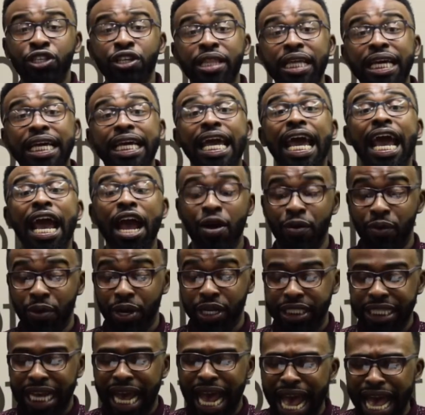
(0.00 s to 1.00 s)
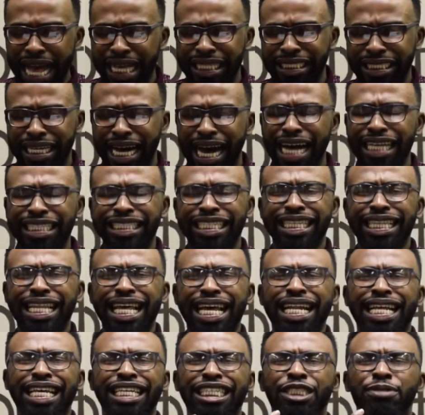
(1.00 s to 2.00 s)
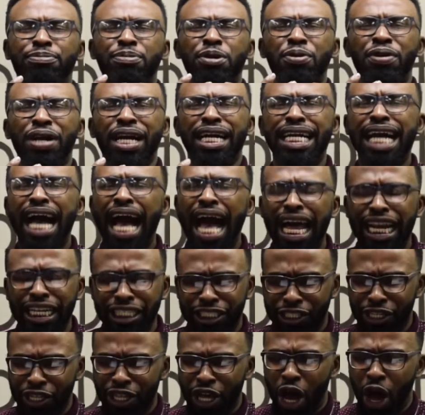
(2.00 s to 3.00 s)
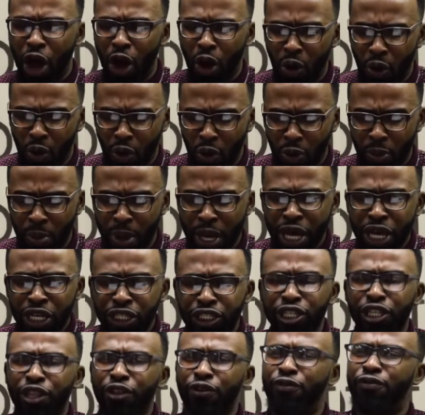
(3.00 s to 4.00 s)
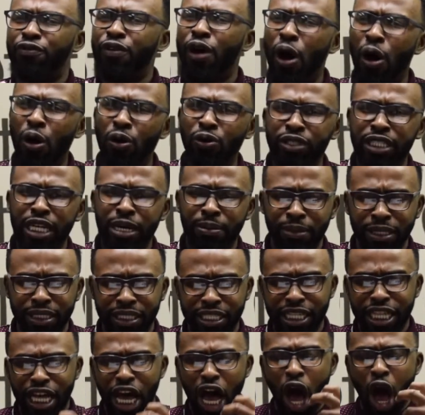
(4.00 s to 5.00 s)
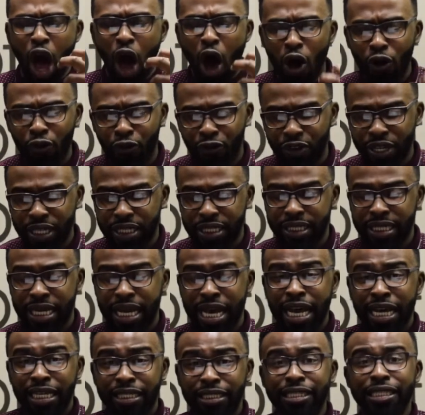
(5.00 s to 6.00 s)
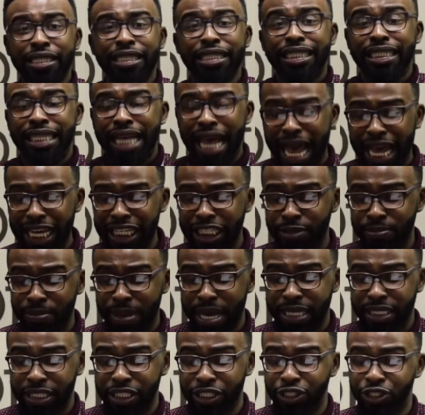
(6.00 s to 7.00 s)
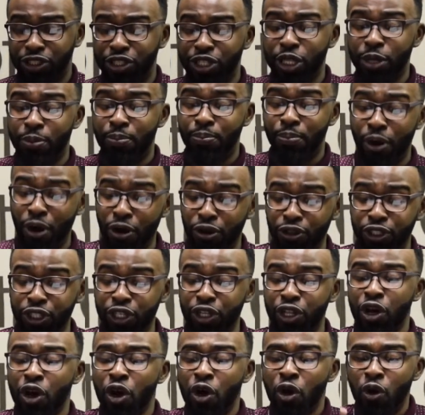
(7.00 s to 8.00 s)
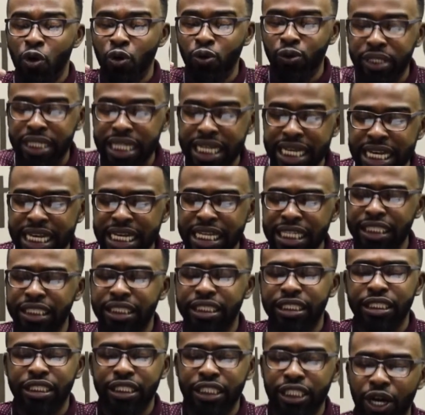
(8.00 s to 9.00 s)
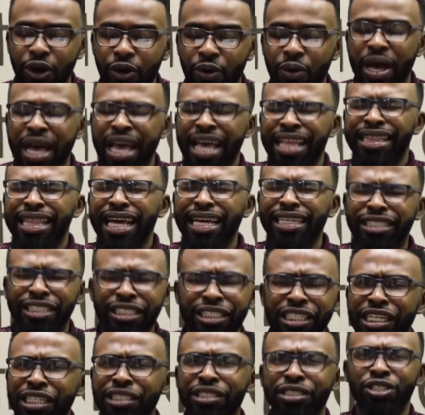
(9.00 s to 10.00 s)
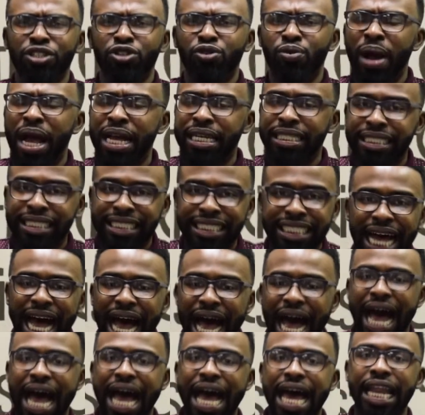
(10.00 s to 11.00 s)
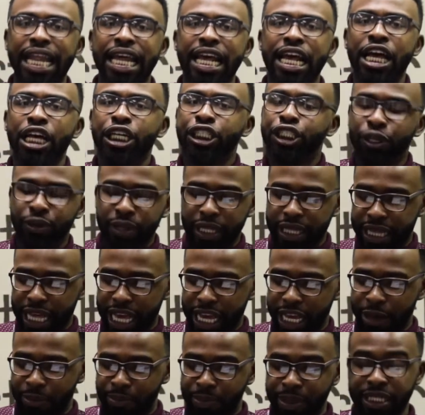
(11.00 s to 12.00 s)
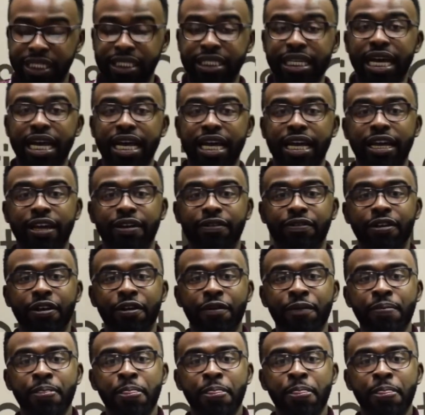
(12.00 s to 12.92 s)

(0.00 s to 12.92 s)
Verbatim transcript: to the carriage. Ask God to let His Spirit guide us to the home, to the phone number, to the office, to the text message, to the person who needs to know that Jesus Christ died so that they could be saved.